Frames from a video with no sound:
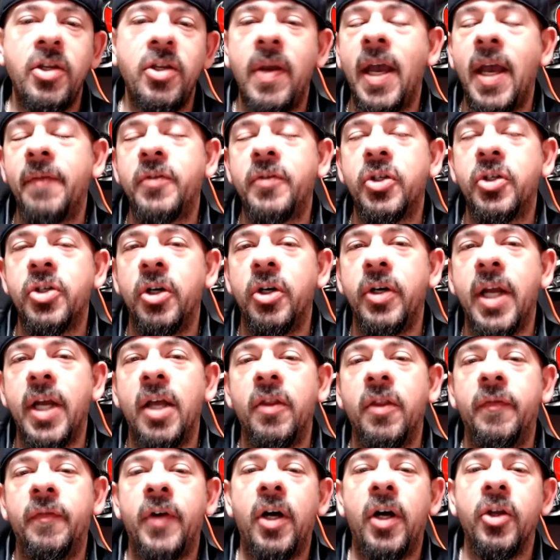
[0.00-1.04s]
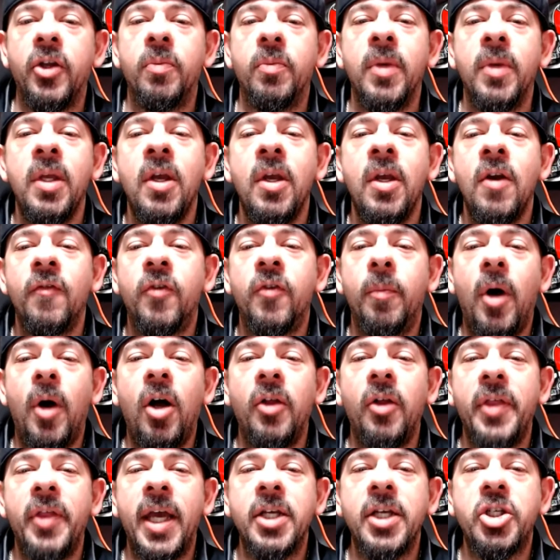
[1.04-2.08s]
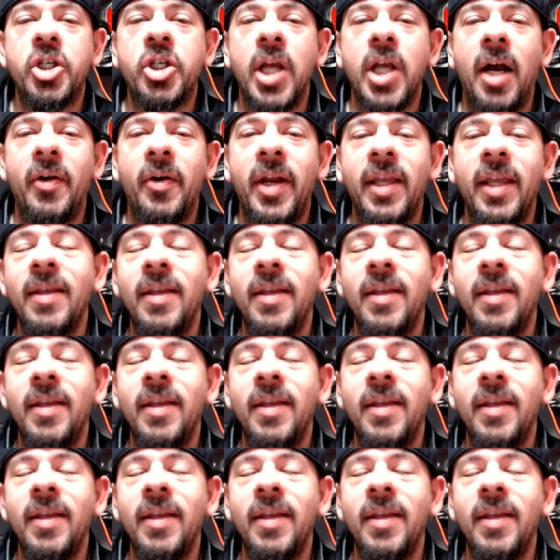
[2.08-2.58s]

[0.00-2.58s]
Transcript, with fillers: to turn down the volume from all that shouting?